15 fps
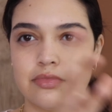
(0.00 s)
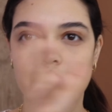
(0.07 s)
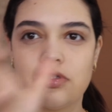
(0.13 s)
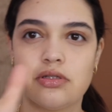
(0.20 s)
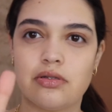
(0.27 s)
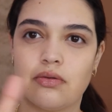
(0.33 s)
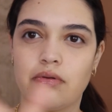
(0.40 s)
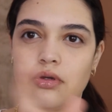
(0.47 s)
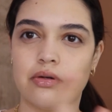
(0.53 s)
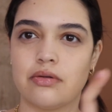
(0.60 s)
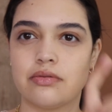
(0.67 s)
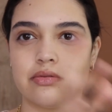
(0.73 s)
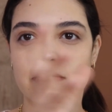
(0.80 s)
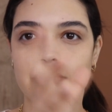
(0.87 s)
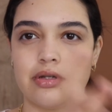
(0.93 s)

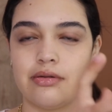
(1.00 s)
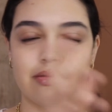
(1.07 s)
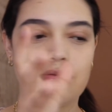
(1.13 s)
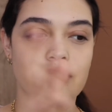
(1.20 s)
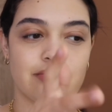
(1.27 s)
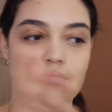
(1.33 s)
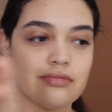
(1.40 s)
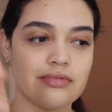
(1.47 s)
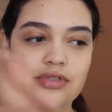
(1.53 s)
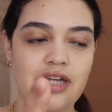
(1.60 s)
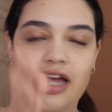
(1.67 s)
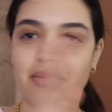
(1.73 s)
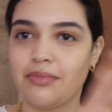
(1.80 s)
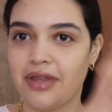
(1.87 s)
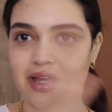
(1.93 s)
Studios
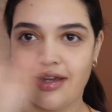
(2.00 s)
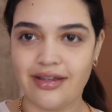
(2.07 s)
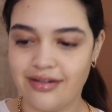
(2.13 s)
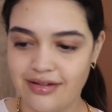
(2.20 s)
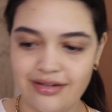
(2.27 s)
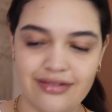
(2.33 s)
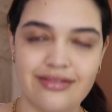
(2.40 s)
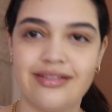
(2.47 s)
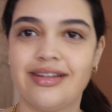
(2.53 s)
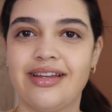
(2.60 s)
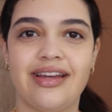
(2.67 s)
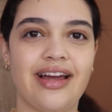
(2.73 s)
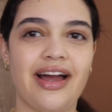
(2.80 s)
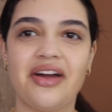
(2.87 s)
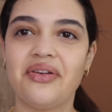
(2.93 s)
timeline.
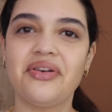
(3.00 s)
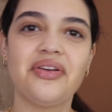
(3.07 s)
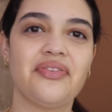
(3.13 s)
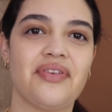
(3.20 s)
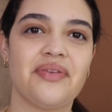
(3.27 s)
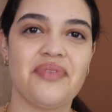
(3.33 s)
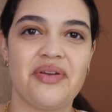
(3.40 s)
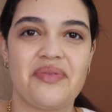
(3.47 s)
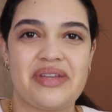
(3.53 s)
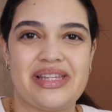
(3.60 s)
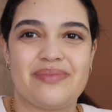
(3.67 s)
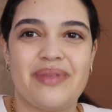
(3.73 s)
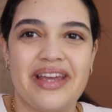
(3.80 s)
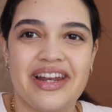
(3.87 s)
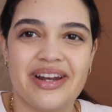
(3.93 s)
I don't know if I'm
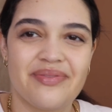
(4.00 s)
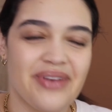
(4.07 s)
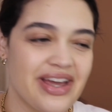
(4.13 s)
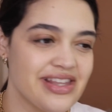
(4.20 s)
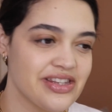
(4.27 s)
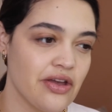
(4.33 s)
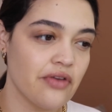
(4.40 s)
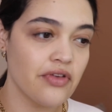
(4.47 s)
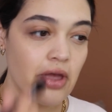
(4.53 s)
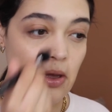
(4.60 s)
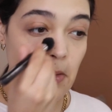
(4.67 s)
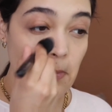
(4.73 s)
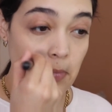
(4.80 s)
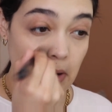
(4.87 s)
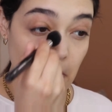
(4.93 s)
explaining
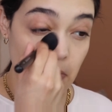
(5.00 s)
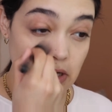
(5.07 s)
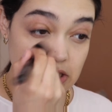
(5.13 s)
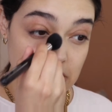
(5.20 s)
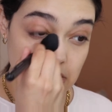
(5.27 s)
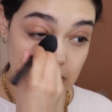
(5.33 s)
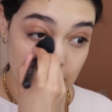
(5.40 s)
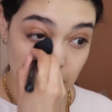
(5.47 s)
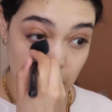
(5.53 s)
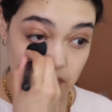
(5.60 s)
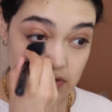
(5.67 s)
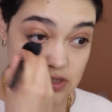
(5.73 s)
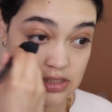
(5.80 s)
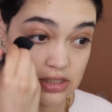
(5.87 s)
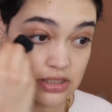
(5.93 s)
myself, but I'm watching the
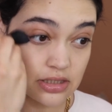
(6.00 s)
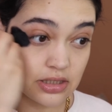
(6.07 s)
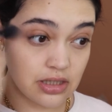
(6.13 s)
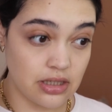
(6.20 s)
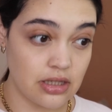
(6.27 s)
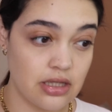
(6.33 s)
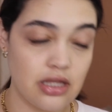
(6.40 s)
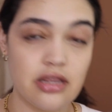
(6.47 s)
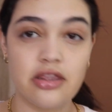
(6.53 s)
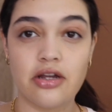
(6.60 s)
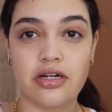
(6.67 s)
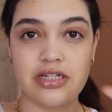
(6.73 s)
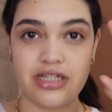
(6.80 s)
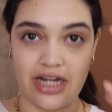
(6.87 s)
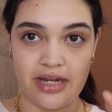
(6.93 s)
movies in
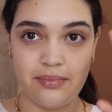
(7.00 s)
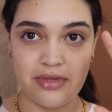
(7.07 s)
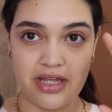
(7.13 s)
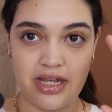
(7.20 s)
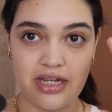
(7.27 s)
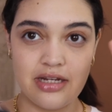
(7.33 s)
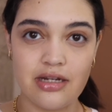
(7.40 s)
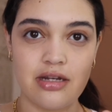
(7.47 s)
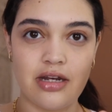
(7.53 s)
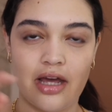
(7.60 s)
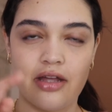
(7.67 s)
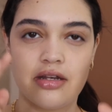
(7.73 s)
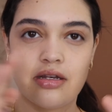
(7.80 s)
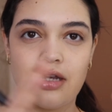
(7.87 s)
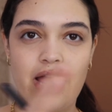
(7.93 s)
their timeline,
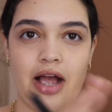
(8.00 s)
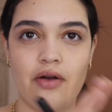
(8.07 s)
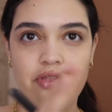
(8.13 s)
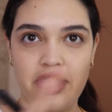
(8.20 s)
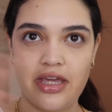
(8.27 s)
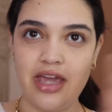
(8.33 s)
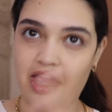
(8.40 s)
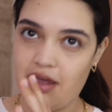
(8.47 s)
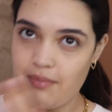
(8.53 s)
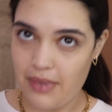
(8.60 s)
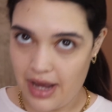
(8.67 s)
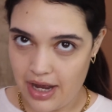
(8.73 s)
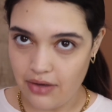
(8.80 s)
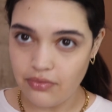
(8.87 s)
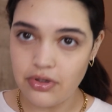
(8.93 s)
not how they came
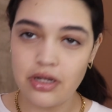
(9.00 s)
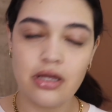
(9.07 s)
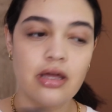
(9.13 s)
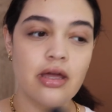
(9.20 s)
out,